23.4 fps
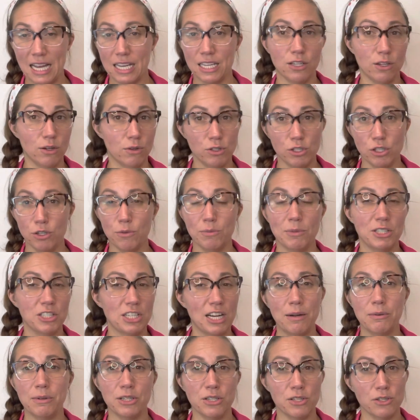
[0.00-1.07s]
you know, too much
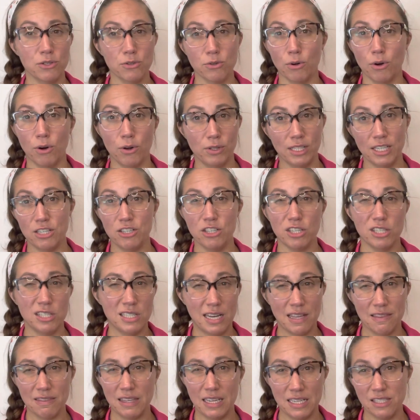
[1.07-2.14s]
hours scrolling just
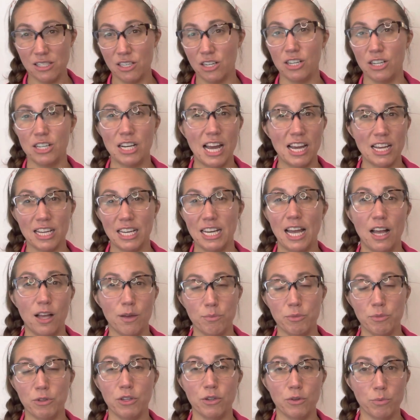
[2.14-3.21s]
on things that are not going to
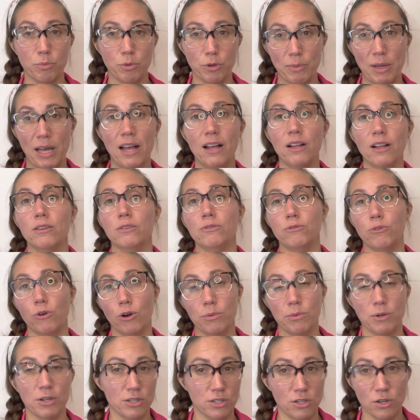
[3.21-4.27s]
help you propel
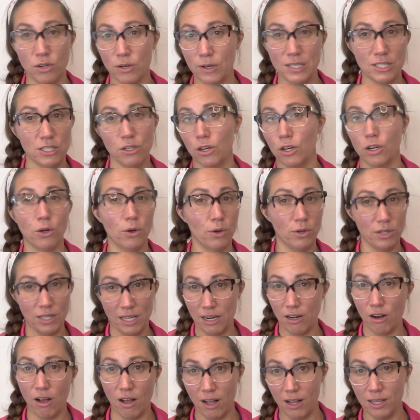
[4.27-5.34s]
forward towards your goal
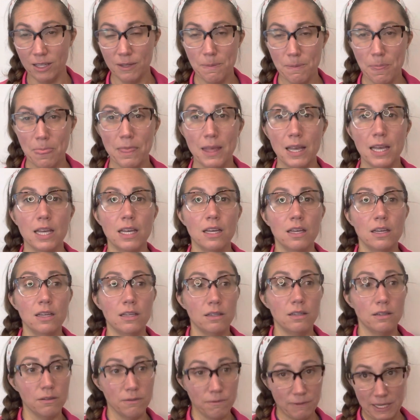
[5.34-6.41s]
at all.
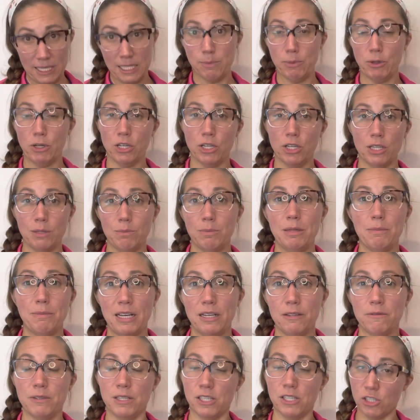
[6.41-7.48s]
Facebook could be
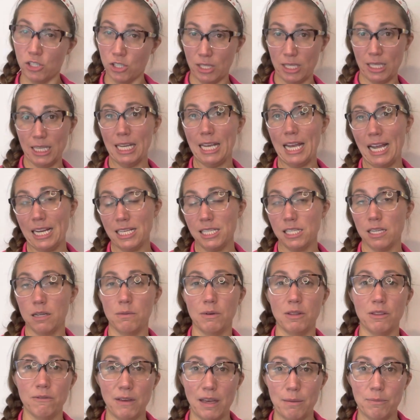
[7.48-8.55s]
beneficial in connecting
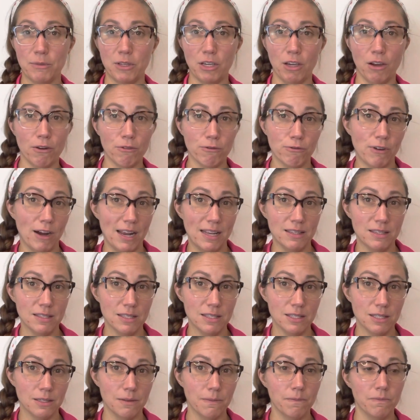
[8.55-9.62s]
with family or
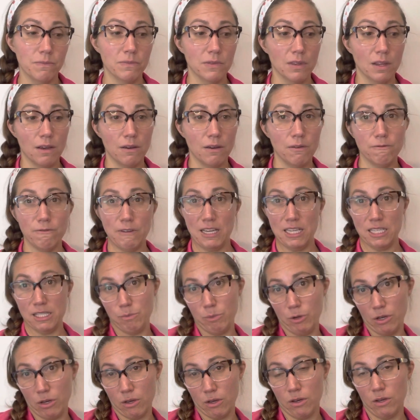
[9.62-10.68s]
friends.
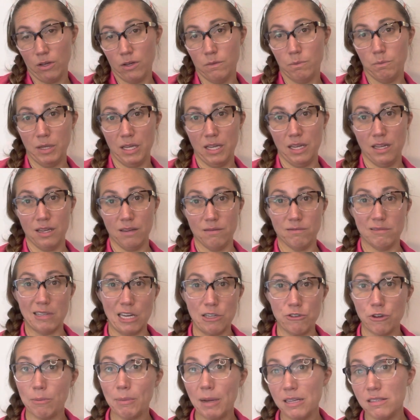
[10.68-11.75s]
Facebook could be
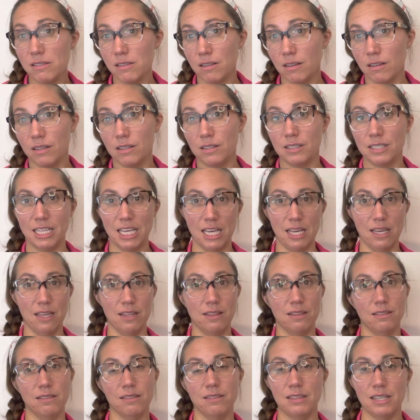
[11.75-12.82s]
detrimental
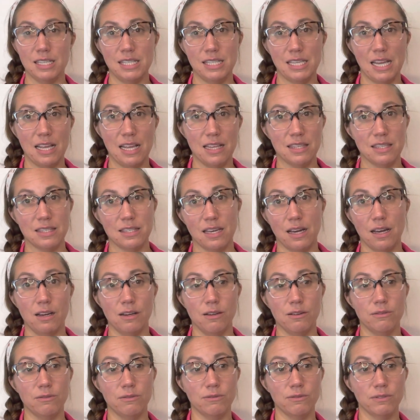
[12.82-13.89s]
in the sense
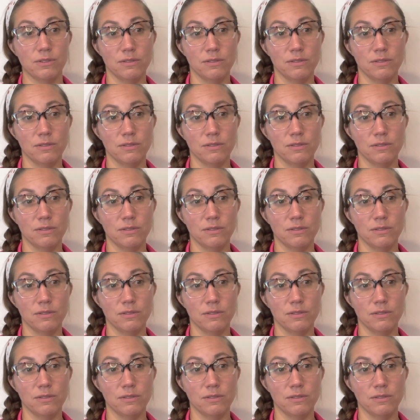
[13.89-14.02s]
of